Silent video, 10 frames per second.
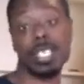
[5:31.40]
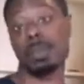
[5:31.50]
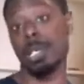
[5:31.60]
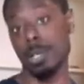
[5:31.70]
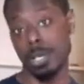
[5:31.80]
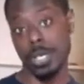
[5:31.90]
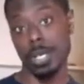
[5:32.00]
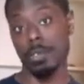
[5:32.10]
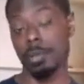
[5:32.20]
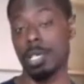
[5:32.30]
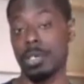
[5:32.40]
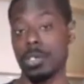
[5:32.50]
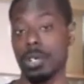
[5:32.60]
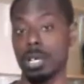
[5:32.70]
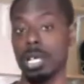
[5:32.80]
some yoga stuff, because
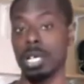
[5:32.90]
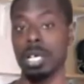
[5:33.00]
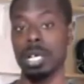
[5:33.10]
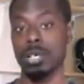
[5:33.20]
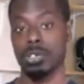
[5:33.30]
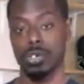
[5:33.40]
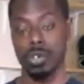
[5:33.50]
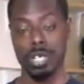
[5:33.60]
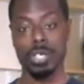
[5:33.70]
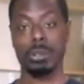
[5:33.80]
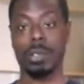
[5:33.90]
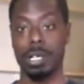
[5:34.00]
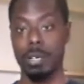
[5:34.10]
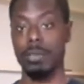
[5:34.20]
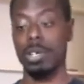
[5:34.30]
yoga, stretch, and
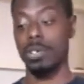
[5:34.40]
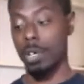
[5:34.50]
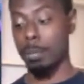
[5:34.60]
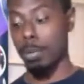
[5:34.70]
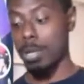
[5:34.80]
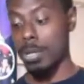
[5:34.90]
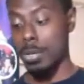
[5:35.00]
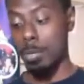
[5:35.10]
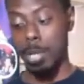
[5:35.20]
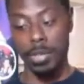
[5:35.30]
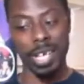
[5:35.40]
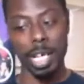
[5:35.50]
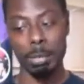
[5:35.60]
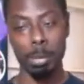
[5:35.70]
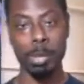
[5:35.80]
recovery is very important too. But the
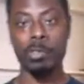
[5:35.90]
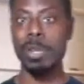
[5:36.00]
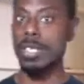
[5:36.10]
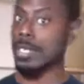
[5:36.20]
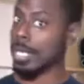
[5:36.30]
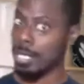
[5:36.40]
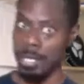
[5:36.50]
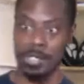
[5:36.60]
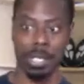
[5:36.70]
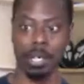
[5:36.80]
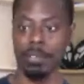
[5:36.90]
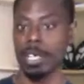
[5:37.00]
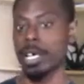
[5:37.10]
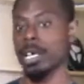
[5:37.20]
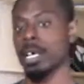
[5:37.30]
animal movements, the kids love
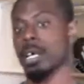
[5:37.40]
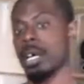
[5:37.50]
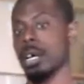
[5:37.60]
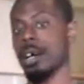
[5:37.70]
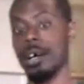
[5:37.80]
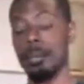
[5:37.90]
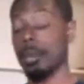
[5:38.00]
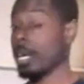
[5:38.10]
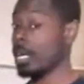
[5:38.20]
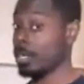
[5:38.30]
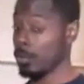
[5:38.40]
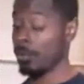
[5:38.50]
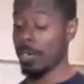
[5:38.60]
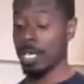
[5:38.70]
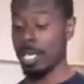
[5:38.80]
that, and
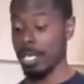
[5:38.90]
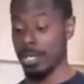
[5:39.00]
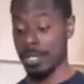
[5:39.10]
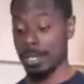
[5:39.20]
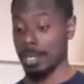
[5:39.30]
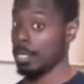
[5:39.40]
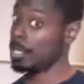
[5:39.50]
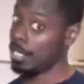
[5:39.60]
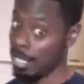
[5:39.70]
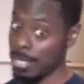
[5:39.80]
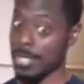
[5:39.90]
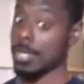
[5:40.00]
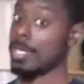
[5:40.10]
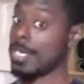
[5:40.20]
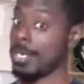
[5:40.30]
you'll find that it's
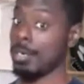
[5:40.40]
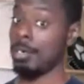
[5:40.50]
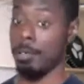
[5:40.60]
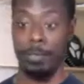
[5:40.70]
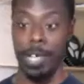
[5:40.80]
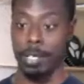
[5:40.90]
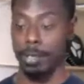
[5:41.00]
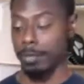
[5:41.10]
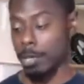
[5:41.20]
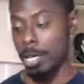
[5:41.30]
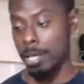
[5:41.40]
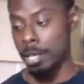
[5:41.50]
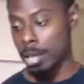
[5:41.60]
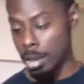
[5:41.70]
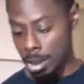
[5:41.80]
still effective. All right,
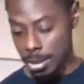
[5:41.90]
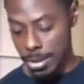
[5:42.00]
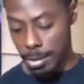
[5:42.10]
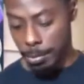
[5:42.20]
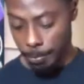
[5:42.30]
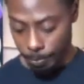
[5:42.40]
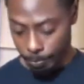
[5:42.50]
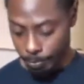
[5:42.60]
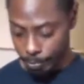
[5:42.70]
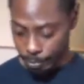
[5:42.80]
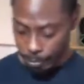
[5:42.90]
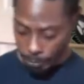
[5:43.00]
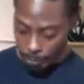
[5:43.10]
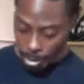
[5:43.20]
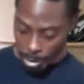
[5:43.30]
so
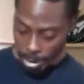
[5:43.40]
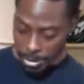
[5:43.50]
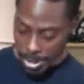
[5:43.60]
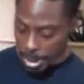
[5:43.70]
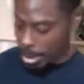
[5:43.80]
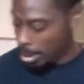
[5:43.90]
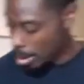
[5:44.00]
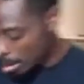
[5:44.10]
let's get it